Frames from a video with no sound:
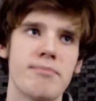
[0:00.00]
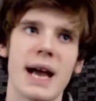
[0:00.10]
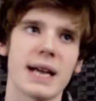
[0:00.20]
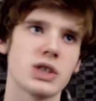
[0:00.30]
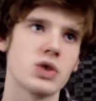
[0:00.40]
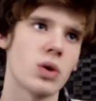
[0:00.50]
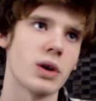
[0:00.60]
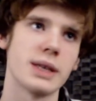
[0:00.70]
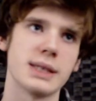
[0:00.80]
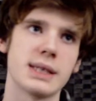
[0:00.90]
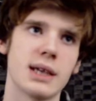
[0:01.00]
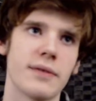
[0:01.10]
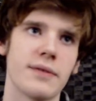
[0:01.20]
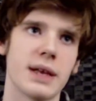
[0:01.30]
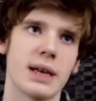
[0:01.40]
backstory and
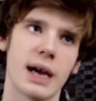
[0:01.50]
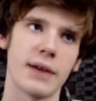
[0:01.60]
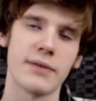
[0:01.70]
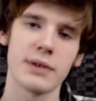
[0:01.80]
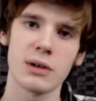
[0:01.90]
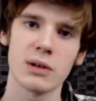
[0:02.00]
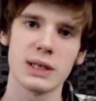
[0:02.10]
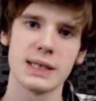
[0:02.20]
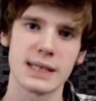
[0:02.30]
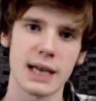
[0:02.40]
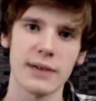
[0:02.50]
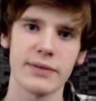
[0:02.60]
stuff that I feel is kind of